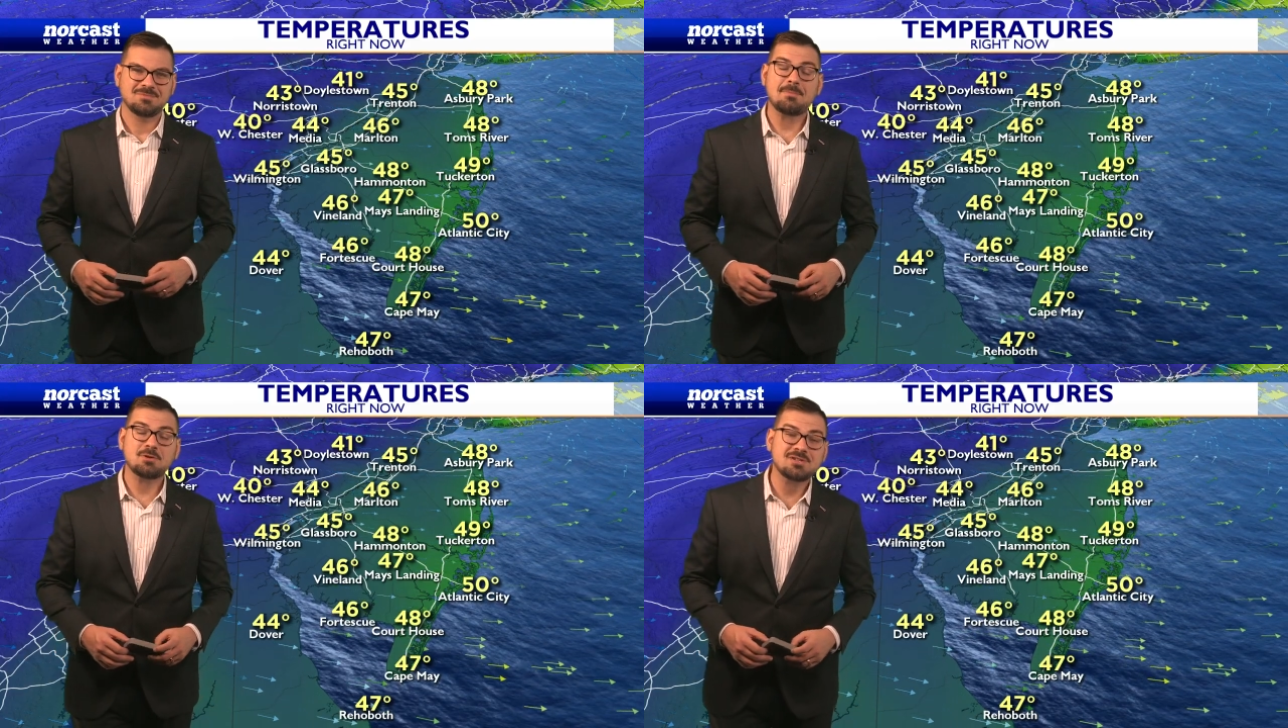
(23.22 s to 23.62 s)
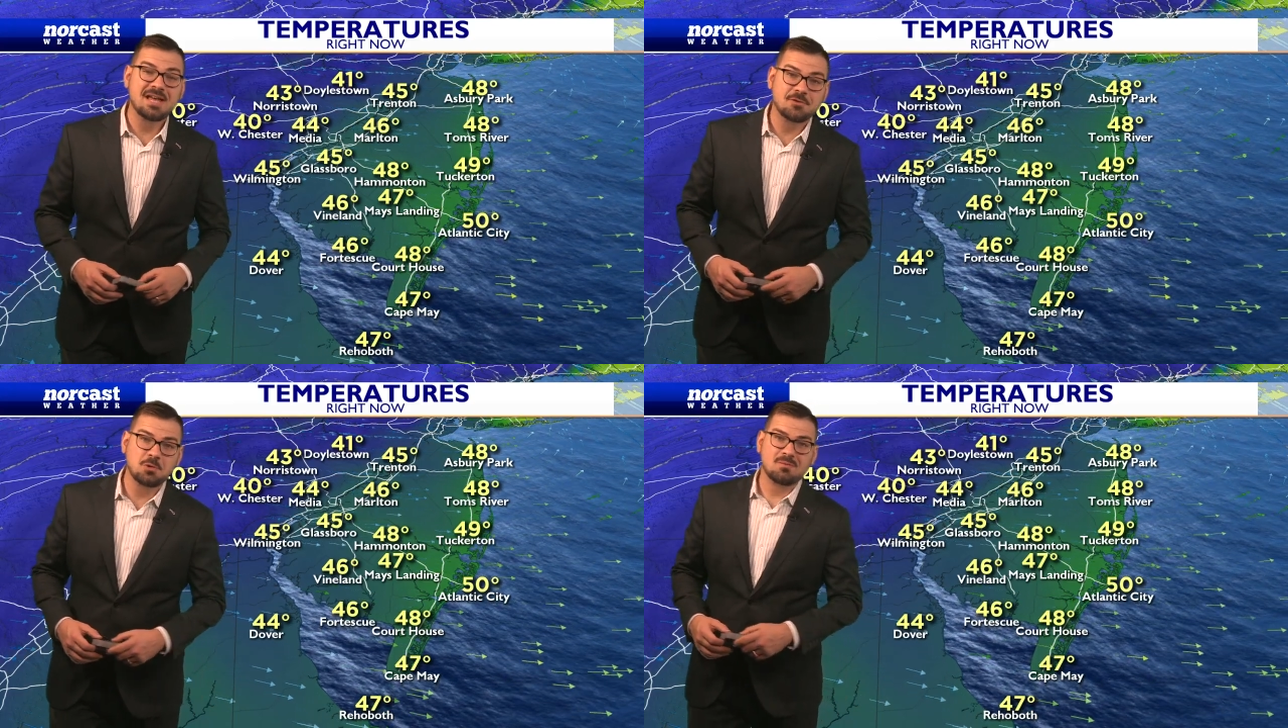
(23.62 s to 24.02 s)
Temperatures
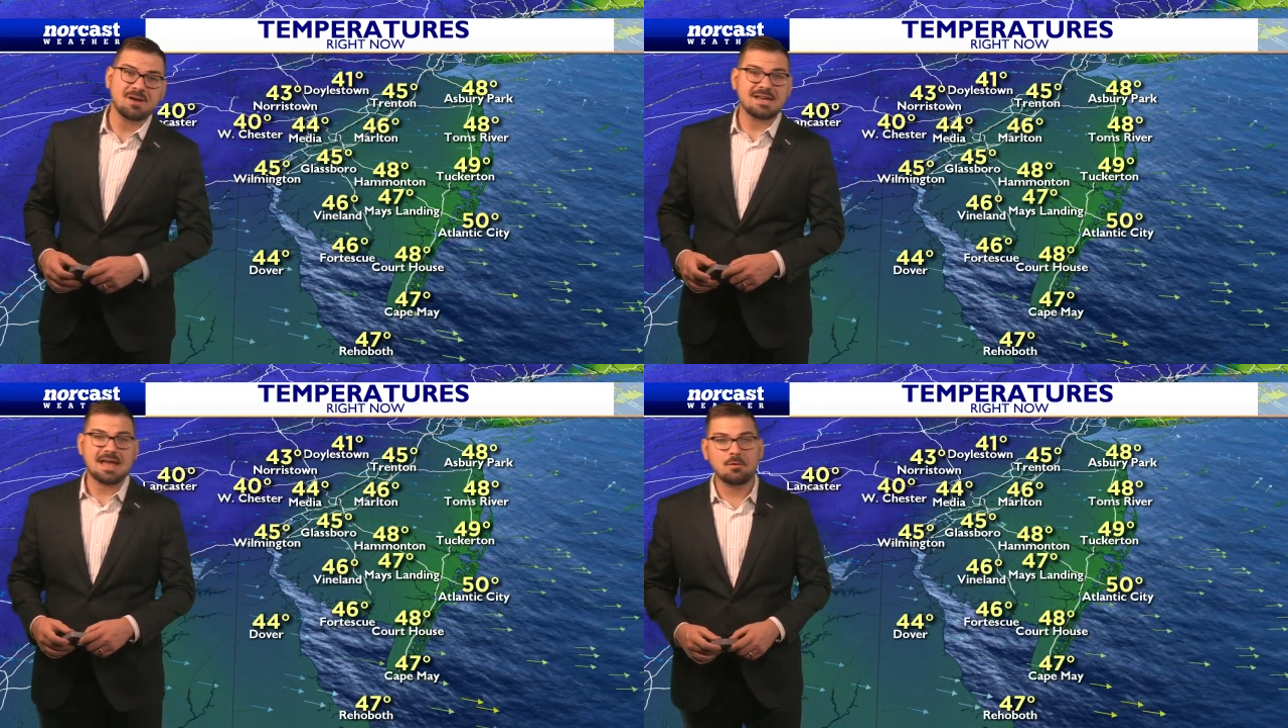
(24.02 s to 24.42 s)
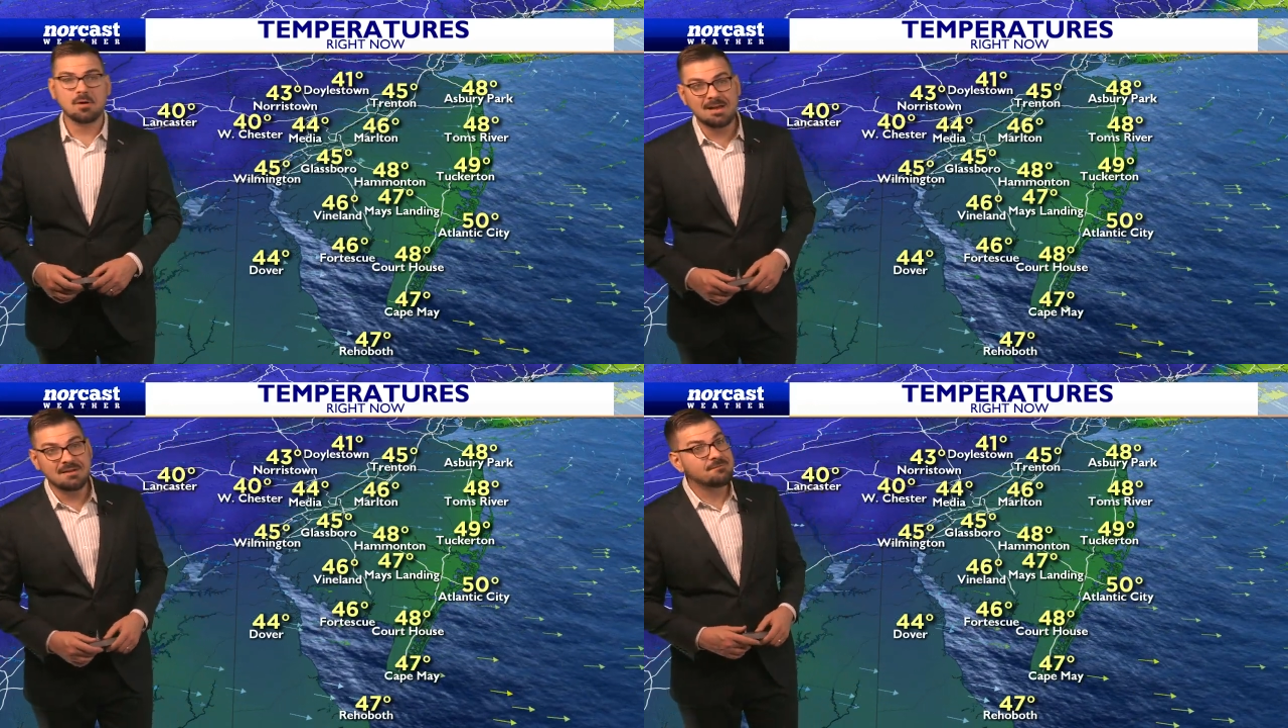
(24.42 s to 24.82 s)
out the door right now
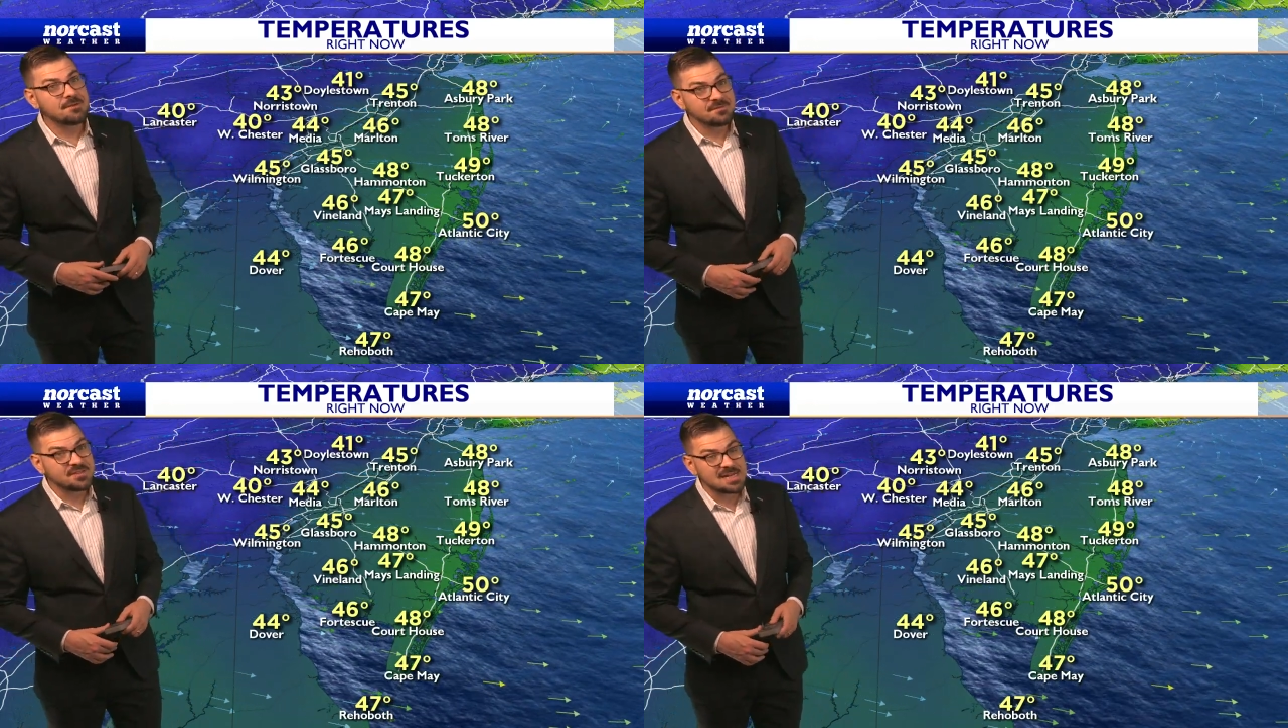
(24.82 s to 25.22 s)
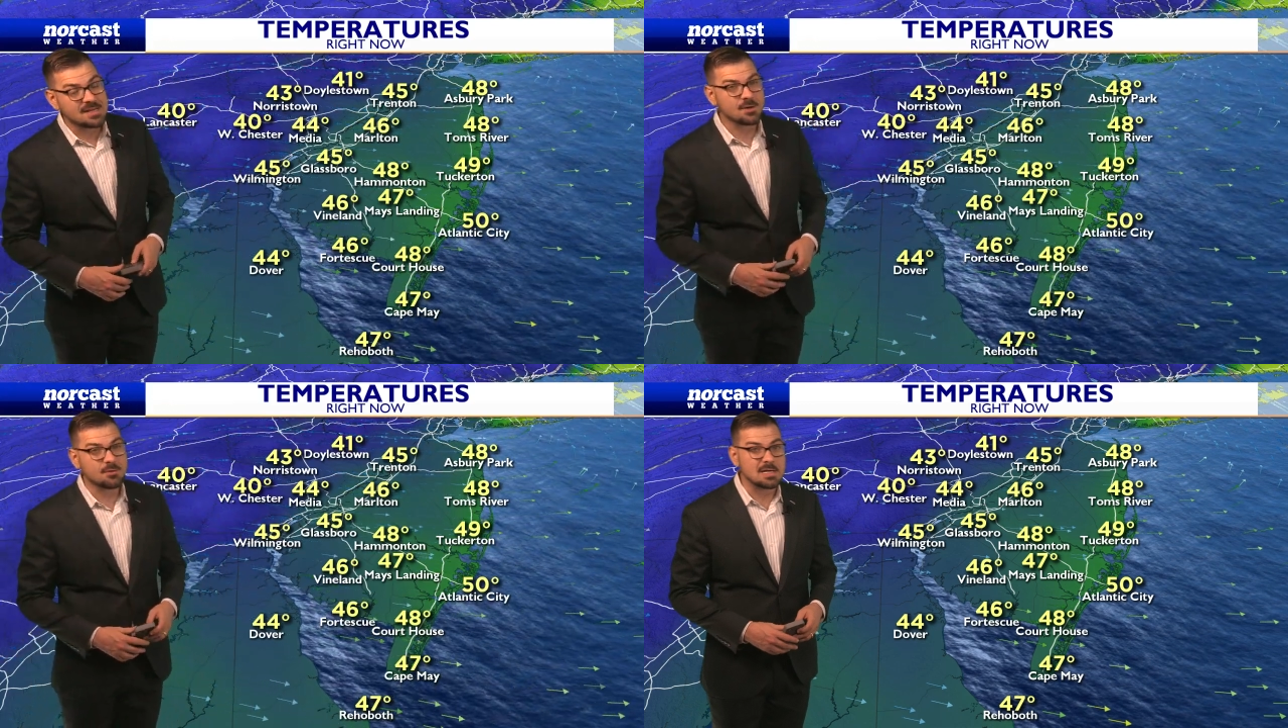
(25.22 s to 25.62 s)
are about
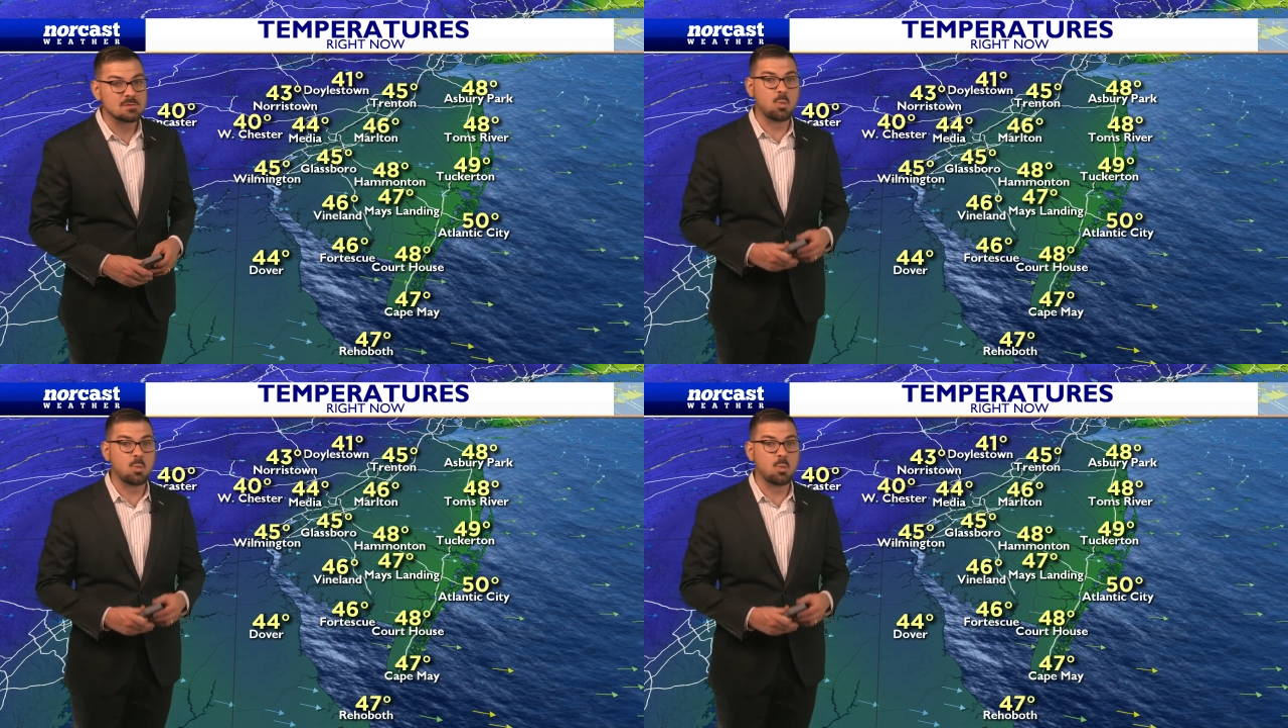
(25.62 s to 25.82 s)
15 degrees